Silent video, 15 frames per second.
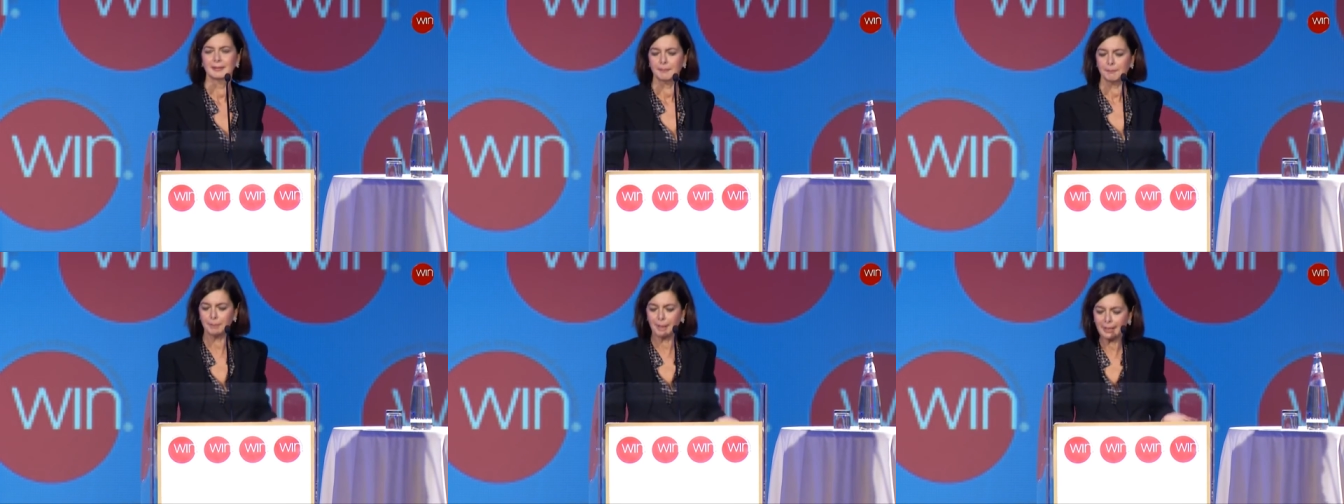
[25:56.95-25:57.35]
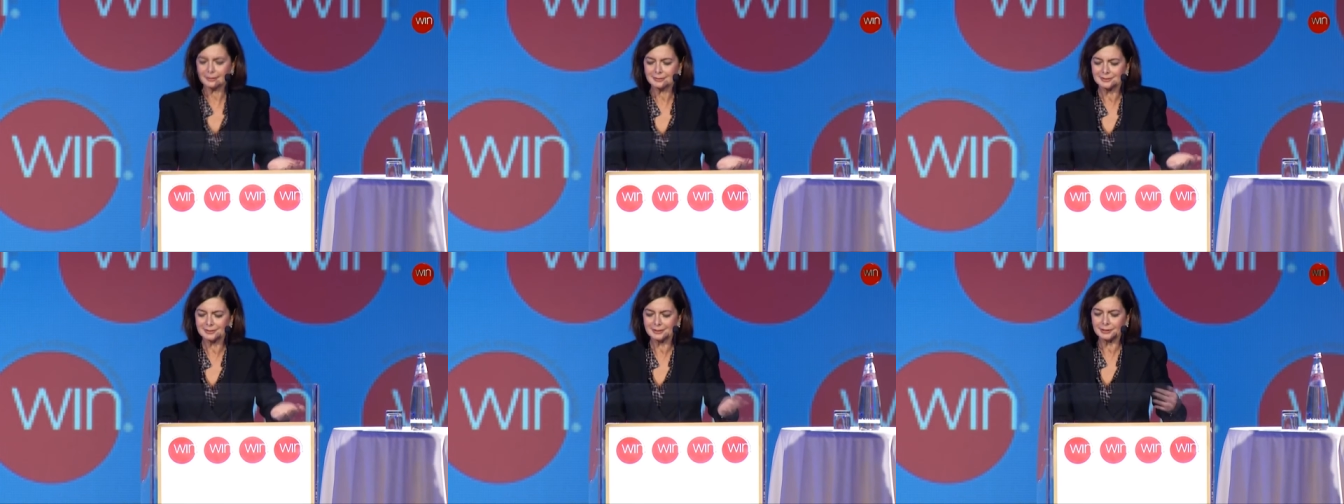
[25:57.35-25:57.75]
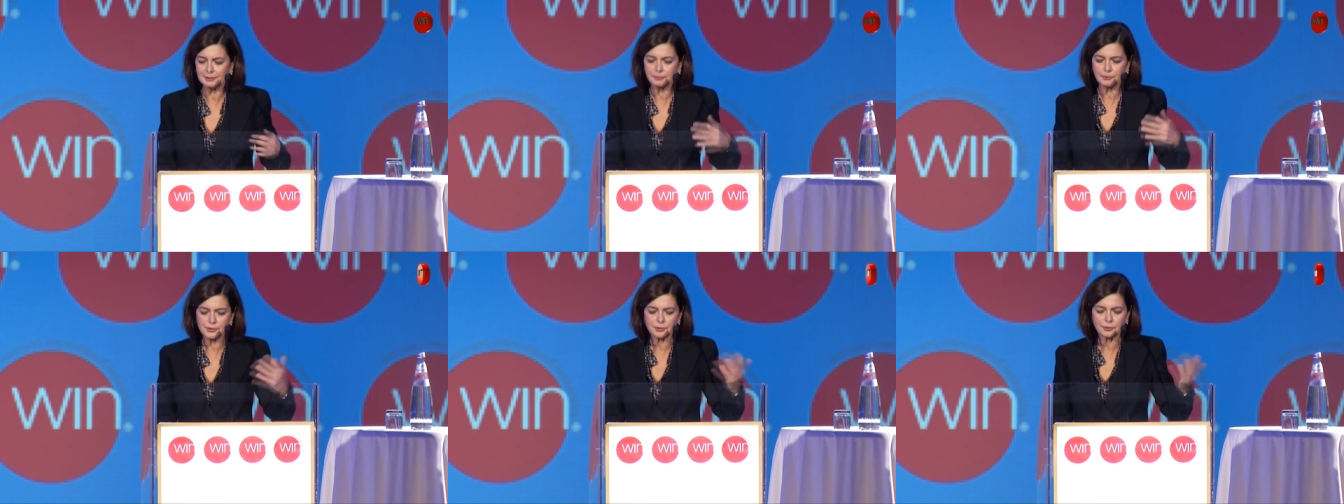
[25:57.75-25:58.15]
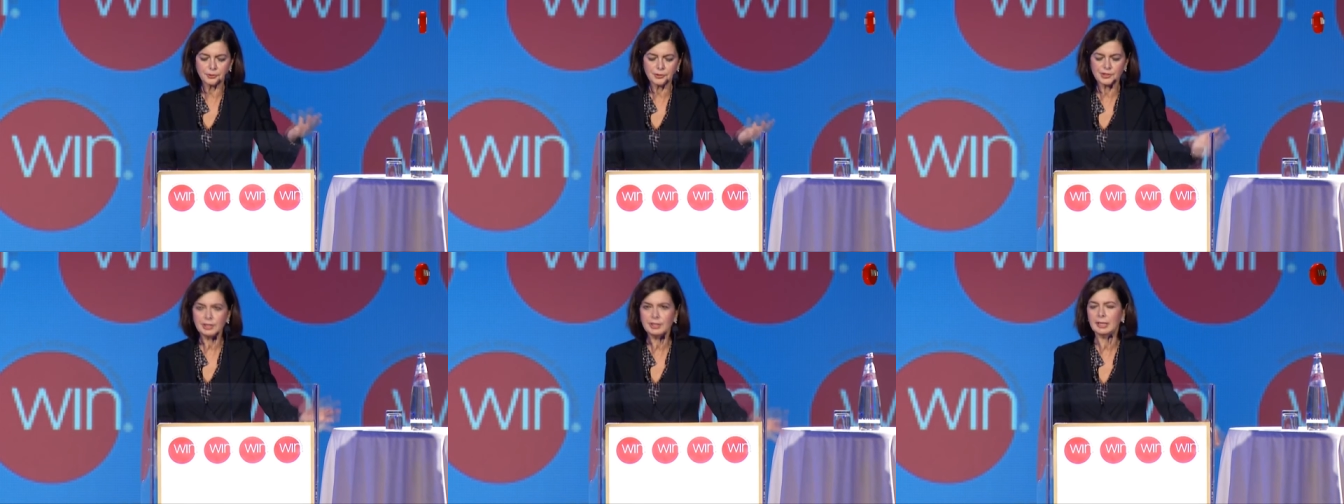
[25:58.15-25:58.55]
But it was
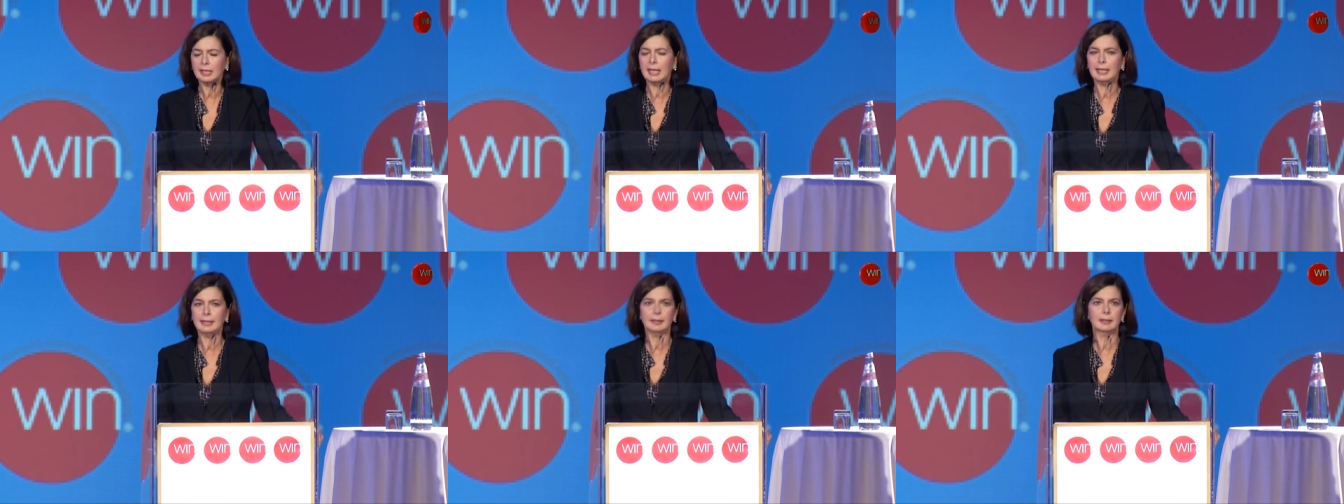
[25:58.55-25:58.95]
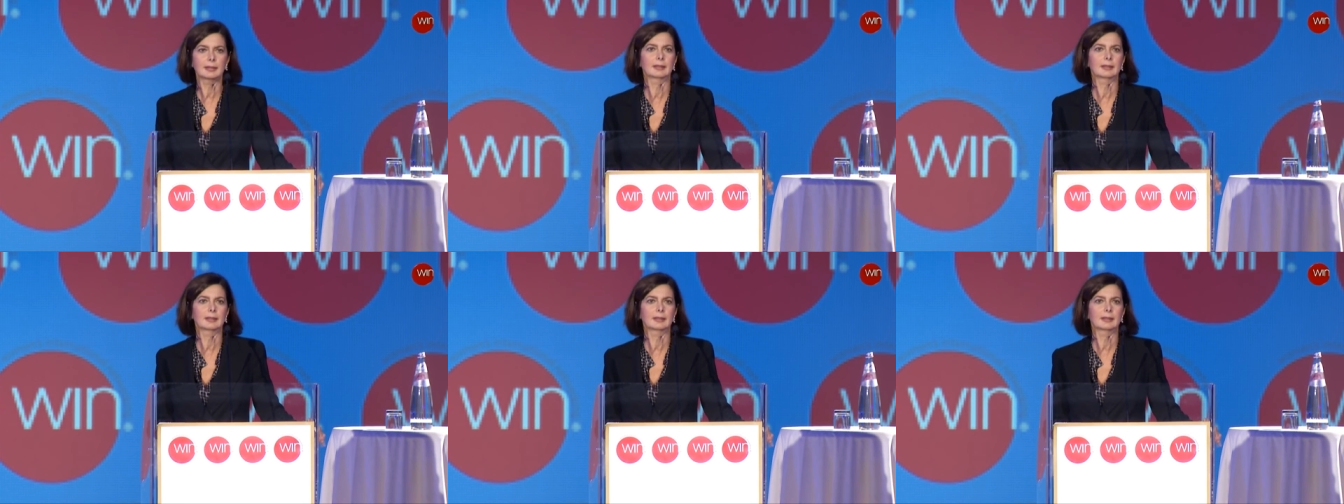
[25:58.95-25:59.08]
considered like,